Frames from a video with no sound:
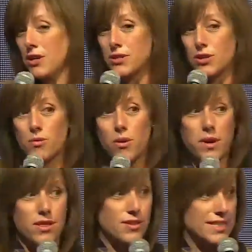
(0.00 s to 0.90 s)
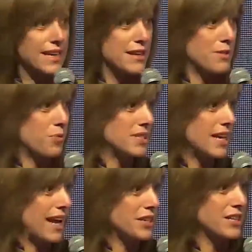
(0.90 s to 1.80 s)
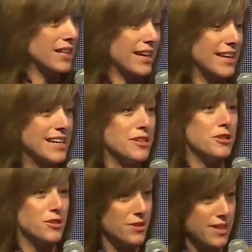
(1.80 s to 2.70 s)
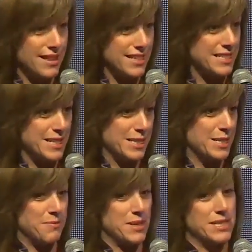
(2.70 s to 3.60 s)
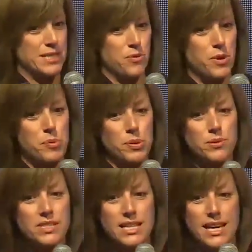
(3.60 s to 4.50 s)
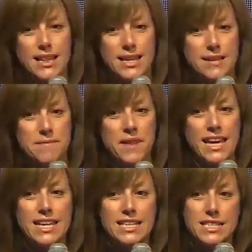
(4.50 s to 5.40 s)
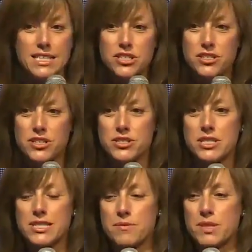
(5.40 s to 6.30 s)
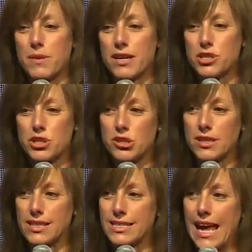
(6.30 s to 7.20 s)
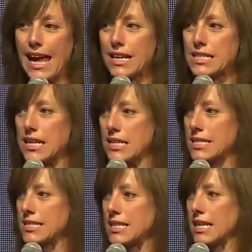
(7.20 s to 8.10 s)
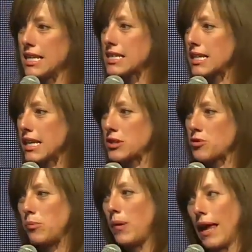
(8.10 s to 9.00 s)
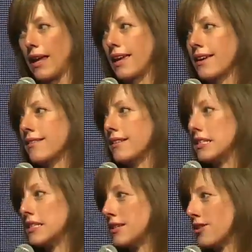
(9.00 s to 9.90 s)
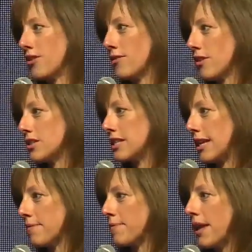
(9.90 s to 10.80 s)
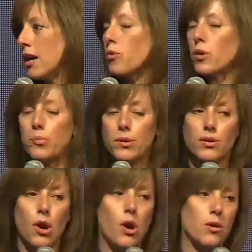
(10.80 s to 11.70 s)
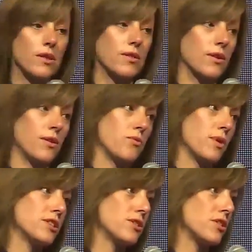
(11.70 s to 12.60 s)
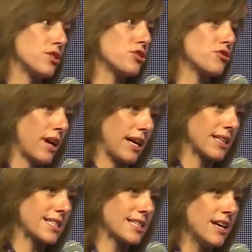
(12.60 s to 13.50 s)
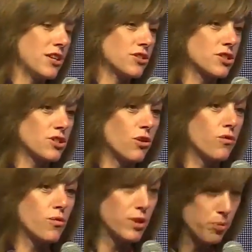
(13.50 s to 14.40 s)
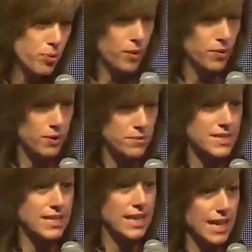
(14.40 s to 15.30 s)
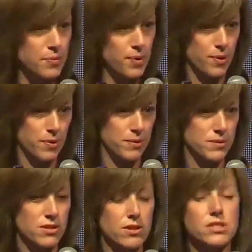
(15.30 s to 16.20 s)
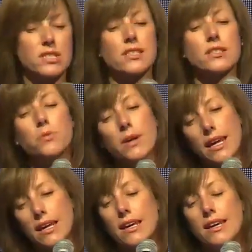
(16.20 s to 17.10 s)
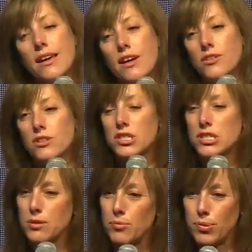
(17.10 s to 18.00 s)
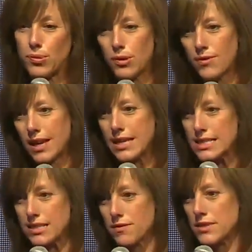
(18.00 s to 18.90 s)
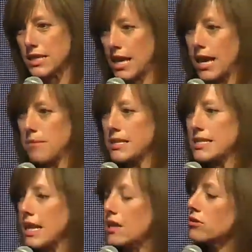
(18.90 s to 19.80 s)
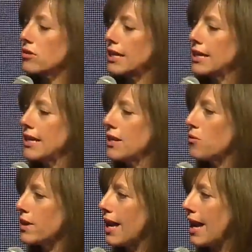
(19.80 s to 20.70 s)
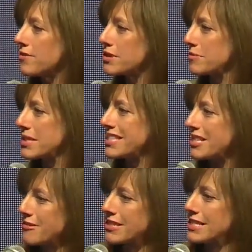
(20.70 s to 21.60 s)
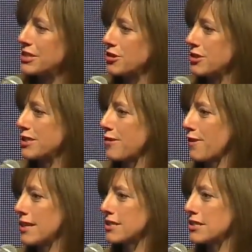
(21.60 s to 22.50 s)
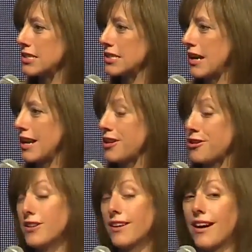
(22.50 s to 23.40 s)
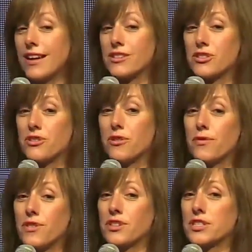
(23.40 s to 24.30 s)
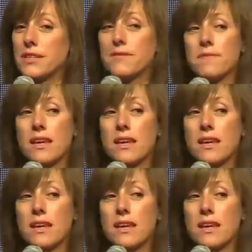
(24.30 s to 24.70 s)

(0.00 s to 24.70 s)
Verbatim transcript: So what we did was actually do that this last semester. We pulled together in addition to just some smart students, access to the intellectual bank that is Sydney University. We built on the research strengths to solve real problems, the key problems, not just a tweak, not just improve an idea of today, but say, look, we have some serious issues to face as society, and you guys, it's your future.